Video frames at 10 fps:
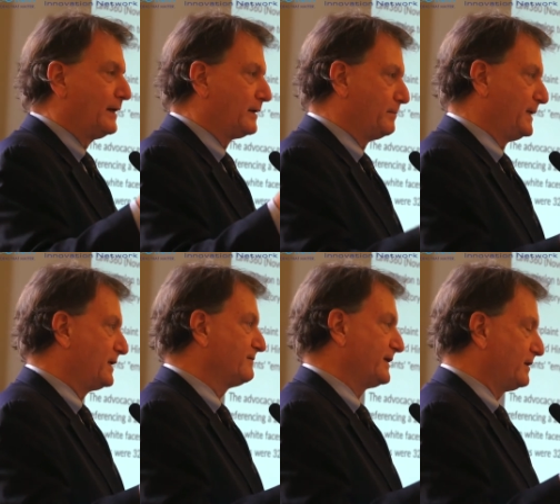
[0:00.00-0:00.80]
And a
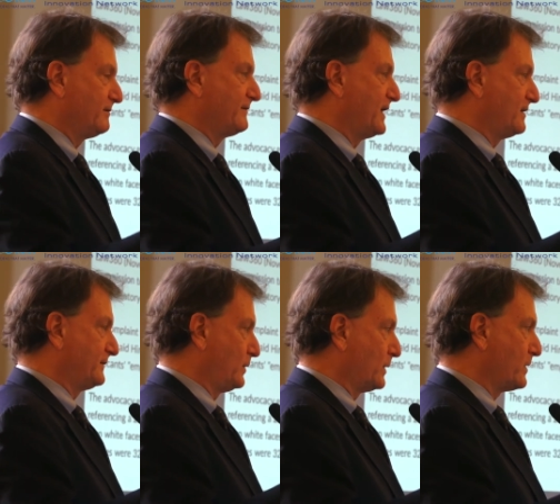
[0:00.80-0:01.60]
bit of
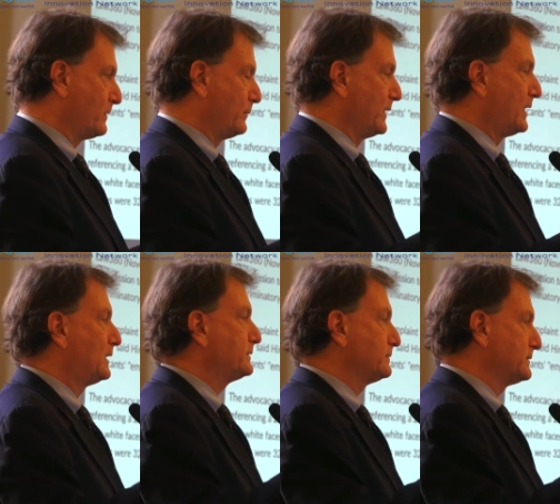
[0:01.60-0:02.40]
innovative lawyering, we
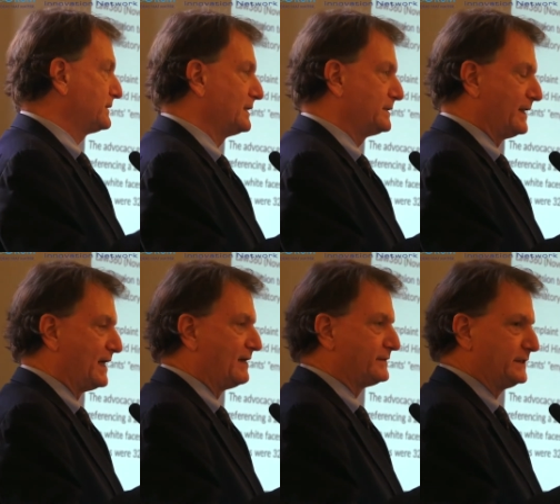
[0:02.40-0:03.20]
also said to the
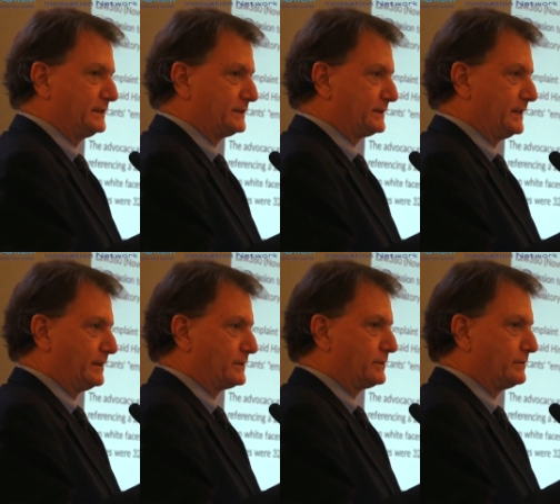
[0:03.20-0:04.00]

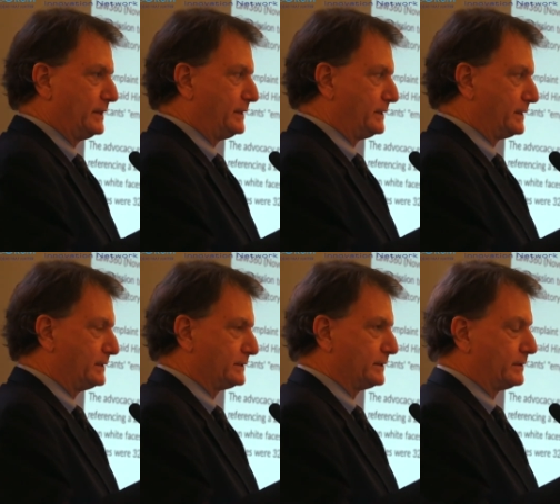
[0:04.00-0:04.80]
FTC that you need to
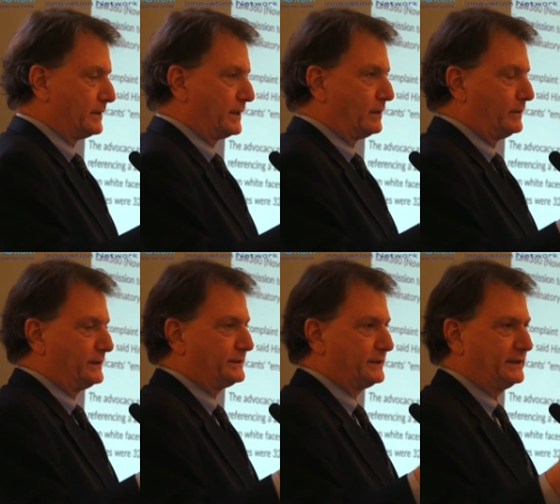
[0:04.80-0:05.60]
consider the
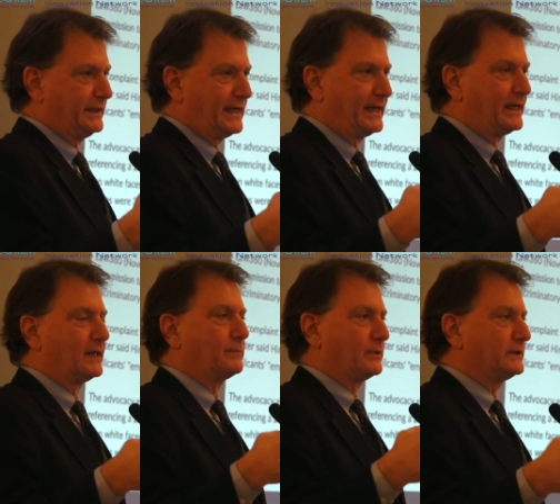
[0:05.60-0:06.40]
OECD
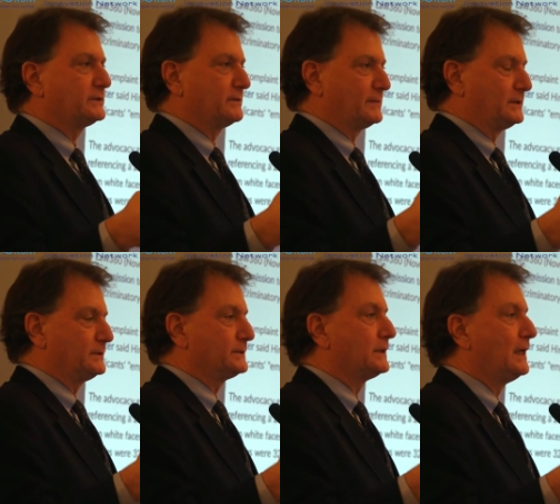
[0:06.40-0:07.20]
AI
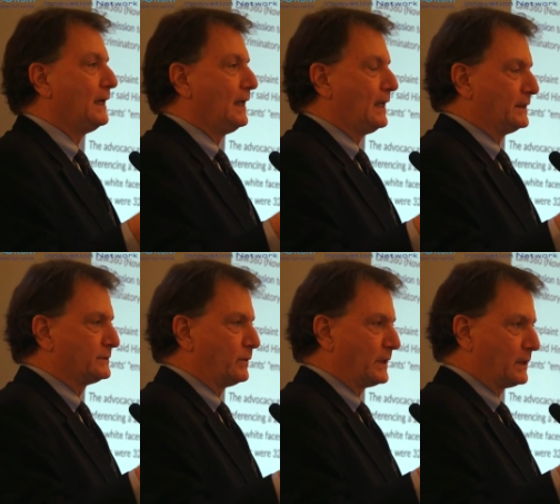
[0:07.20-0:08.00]
principles
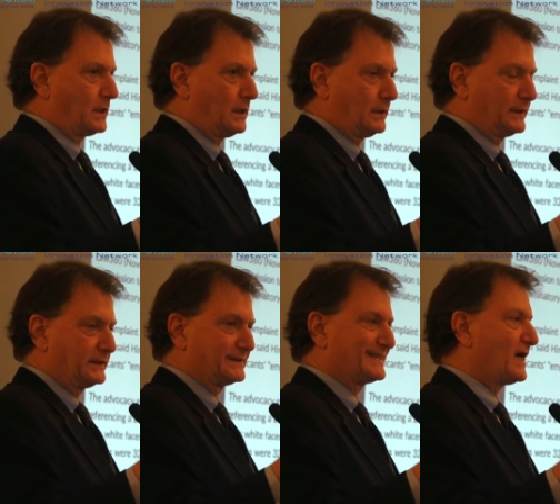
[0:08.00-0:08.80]
as what are called
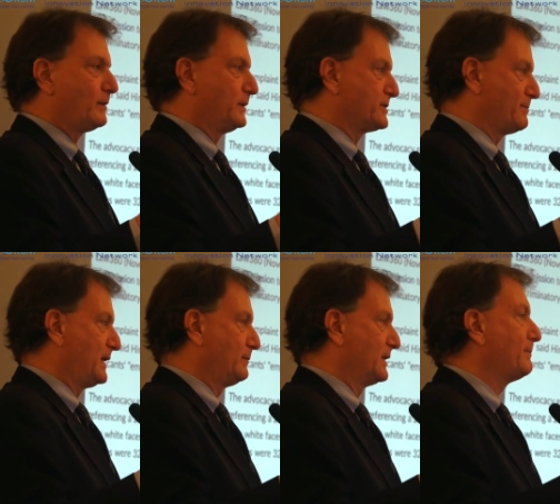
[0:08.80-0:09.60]
established
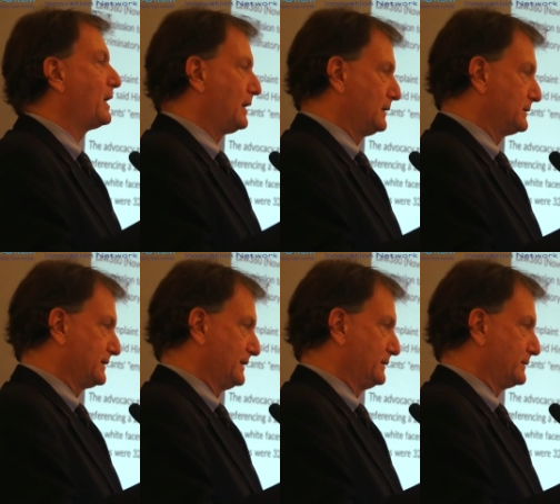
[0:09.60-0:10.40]
public
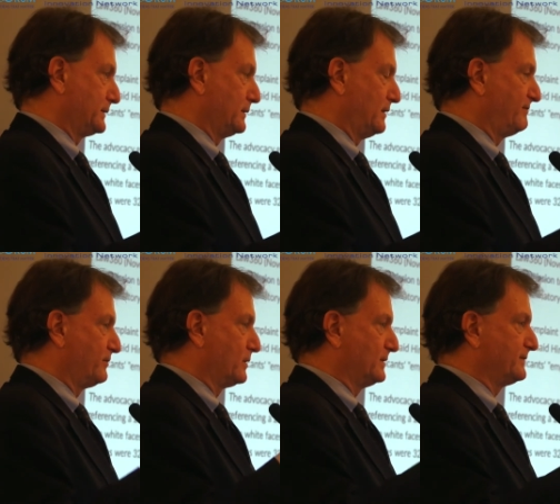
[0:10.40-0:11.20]
policies, a
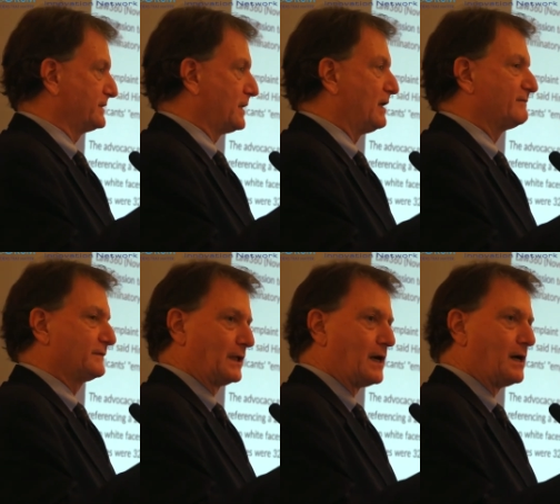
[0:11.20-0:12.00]
form of
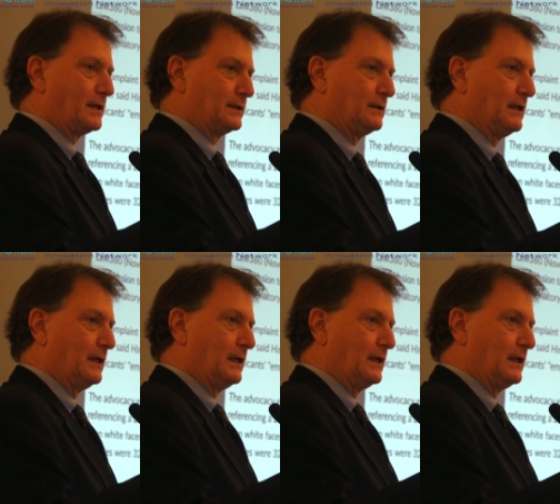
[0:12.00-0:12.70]
soft law